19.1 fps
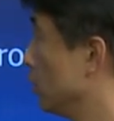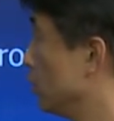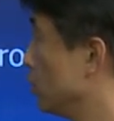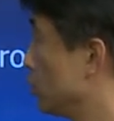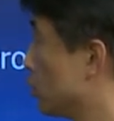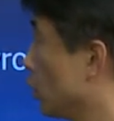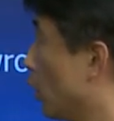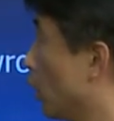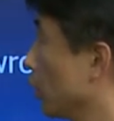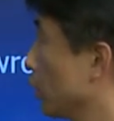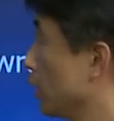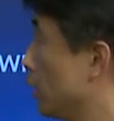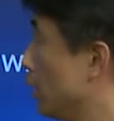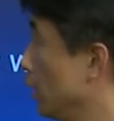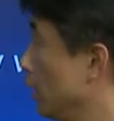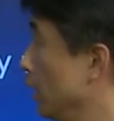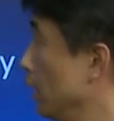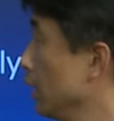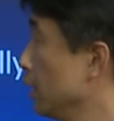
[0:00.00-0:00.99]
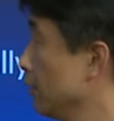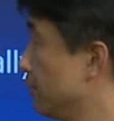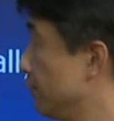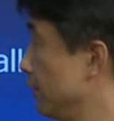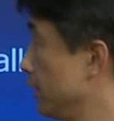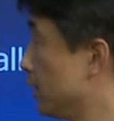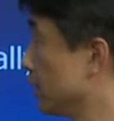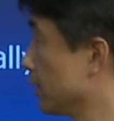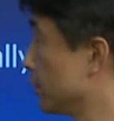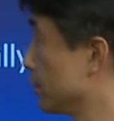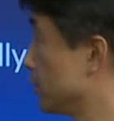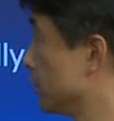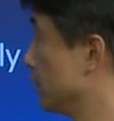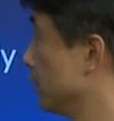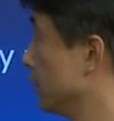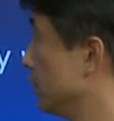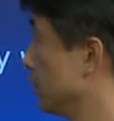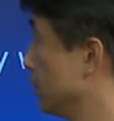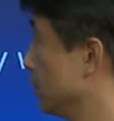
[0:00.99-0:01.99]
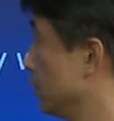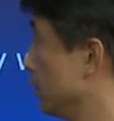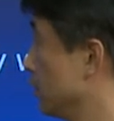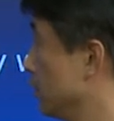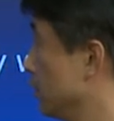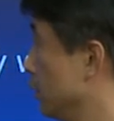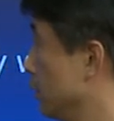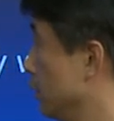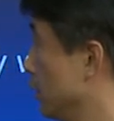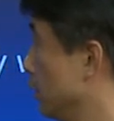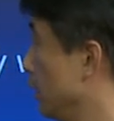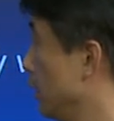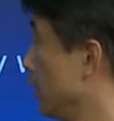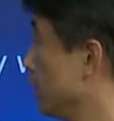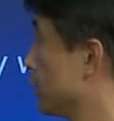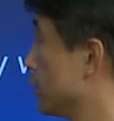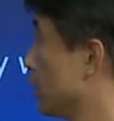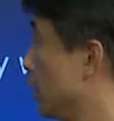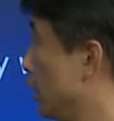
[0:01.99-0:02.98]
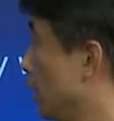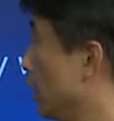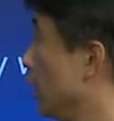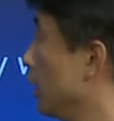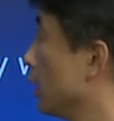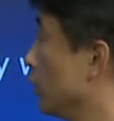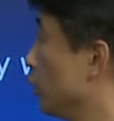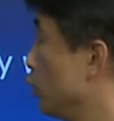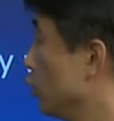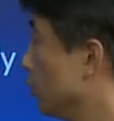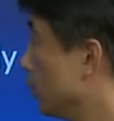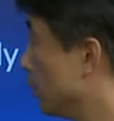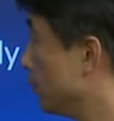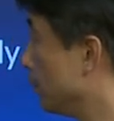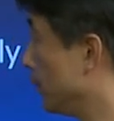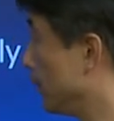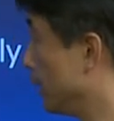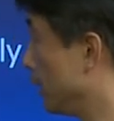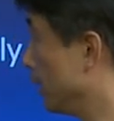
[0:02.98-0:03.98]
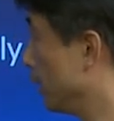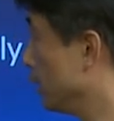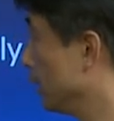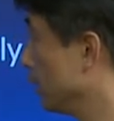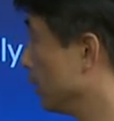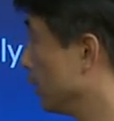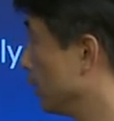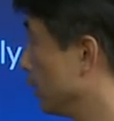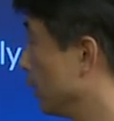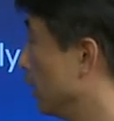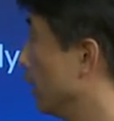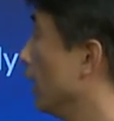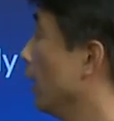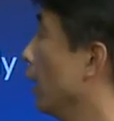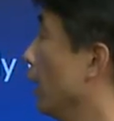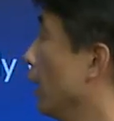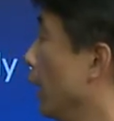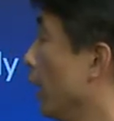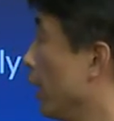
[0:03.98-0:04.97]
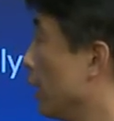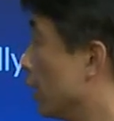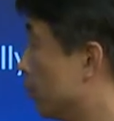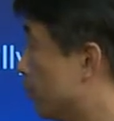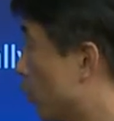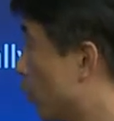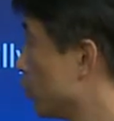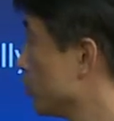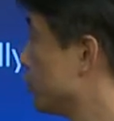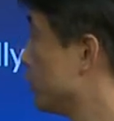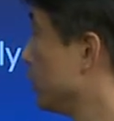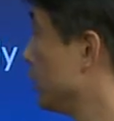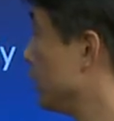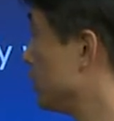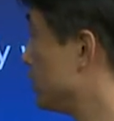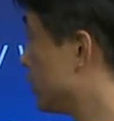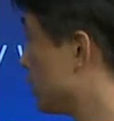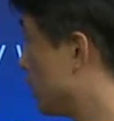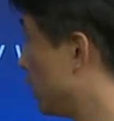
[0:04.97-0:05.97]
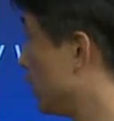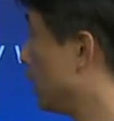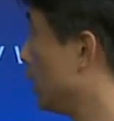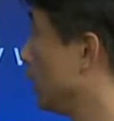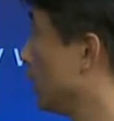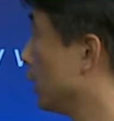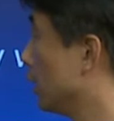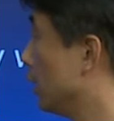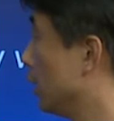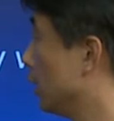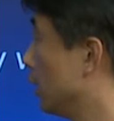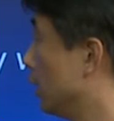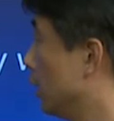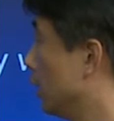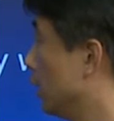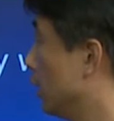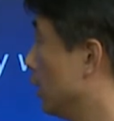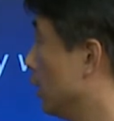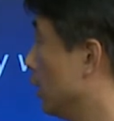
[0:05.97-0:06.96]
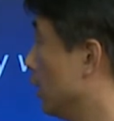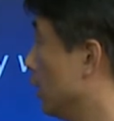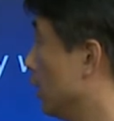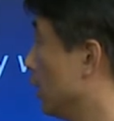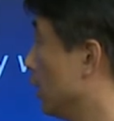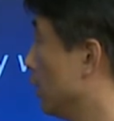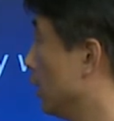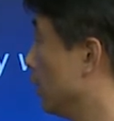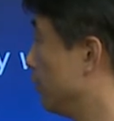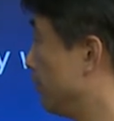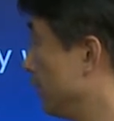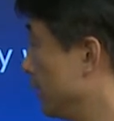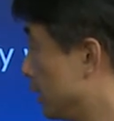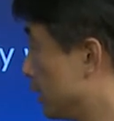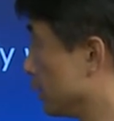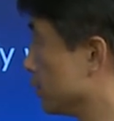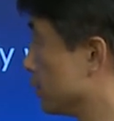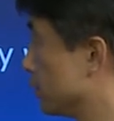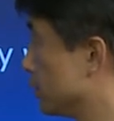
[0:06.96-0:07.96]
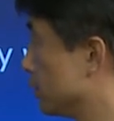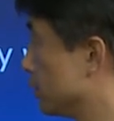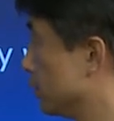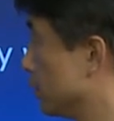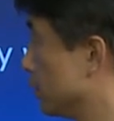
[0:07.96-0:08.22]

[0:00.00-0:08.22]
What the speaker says: So, killing a fetus is killing a human being. And abortion is killing a fetus.